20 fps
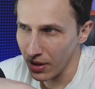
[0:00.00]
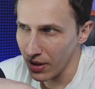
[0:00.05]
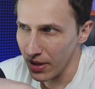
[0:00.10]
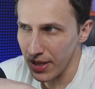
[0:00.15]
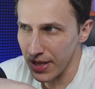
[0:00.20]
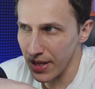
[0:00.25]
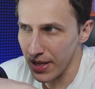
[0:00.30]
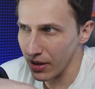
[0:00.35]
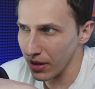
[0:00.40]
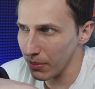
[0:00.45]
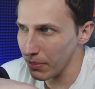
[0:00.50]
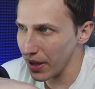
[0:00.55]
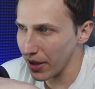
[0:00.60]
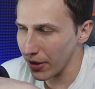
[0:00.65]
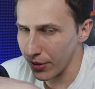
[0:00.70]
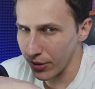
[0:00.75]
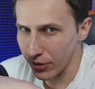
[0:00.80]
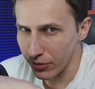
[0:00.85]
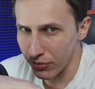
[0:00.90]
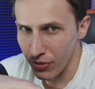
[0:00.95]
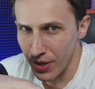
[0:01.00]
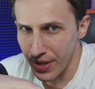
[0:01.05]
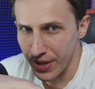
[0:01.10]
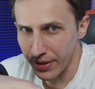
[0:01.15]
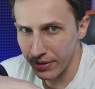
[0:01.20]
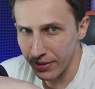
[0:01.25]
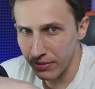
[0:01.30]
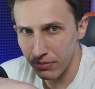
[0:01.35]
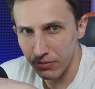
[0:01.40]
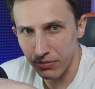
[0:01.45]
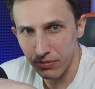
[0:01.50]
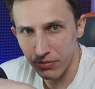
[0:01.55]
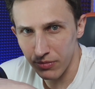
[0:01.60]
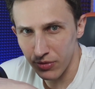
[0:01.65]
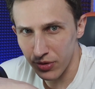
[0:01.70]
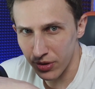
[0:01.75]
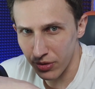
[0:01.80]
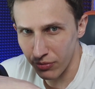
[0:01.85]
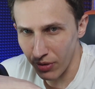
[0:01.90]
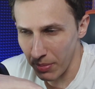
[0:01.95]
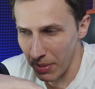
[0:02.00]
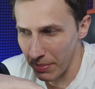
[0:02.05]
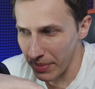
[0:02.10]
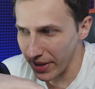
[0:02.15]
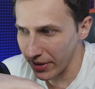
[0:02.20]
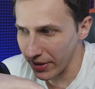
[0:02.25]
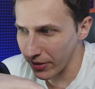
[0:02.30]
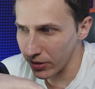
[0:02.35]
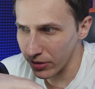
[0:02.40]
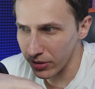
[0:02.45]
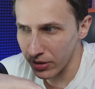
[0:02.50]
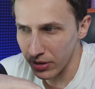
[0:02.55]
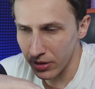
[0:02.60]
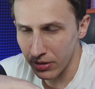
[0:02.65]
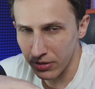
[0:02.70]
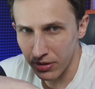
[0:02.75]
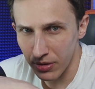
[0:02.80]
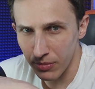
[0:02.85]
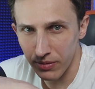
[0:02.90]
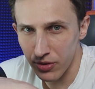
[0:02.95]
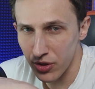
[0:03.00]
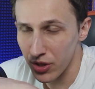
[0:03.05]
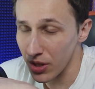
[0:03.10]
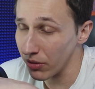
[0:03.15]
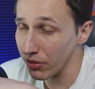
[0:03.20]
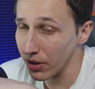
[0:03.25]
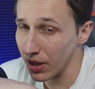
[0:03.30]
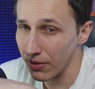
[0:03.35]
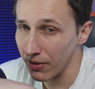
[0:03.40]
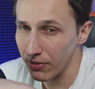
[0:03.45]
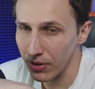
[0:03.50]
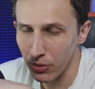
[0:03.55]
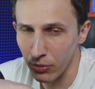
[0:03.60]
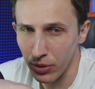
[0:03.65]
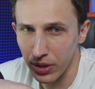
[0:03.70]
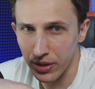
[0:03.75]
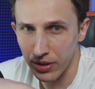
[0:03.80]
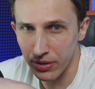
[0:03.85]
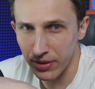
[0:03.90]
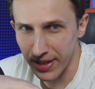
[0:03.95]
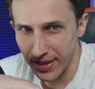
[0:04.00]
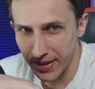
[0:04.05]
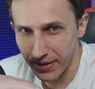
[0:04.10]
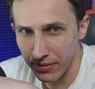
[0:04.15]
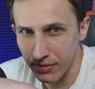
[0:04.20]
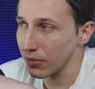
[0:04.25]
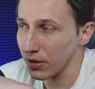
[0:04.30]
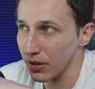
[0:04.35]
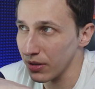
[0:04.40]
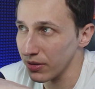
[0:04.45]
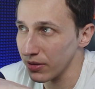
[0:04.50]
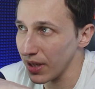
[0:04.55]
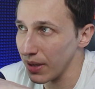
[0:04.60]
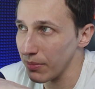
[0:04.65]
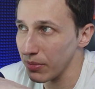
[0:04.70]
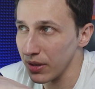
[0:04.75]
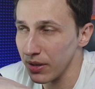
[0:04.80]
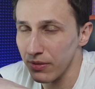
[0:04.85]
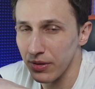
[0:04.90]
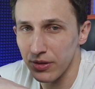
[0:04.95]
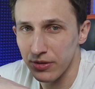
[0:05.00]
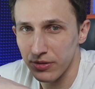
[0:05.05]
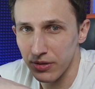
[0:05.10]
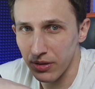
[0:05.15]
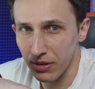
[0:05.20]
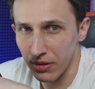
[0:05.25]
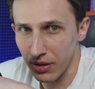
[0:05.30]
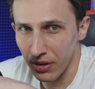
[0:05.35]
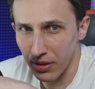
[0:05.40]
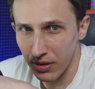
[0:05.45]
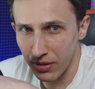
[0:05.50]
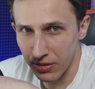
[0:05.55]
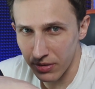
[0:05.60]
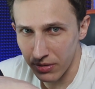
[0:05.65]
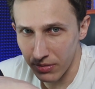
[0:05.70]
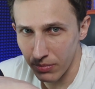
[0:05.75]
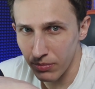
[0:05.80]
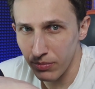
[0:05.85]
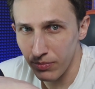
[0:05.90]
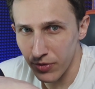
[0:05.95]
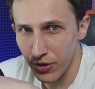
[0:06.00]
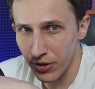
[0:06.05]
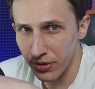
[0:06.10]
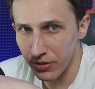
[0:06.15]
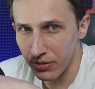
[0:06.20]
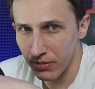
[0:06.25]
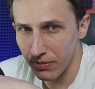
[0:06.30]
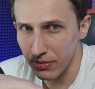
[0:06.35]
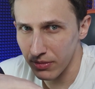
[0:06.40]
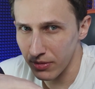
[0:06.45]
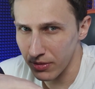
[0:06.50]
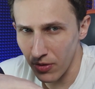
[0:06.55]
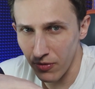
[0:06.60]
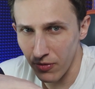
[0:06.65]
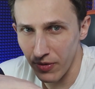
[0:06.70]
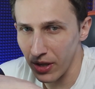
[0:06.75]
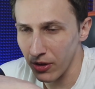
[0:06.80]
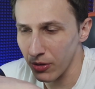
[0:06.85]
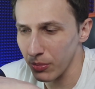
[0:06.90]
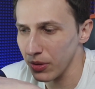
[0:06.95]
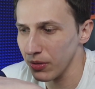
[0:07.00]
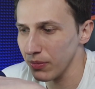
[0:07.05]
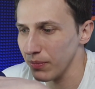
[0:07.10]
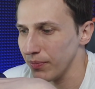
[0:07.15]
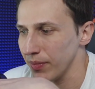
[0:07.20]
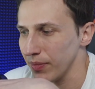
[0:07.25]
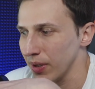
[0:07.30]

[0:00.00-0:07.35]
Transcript: Yell about it on Reddit, scream about it on YouTube, share it everywhere you can, because I believe this technique is just so valuable.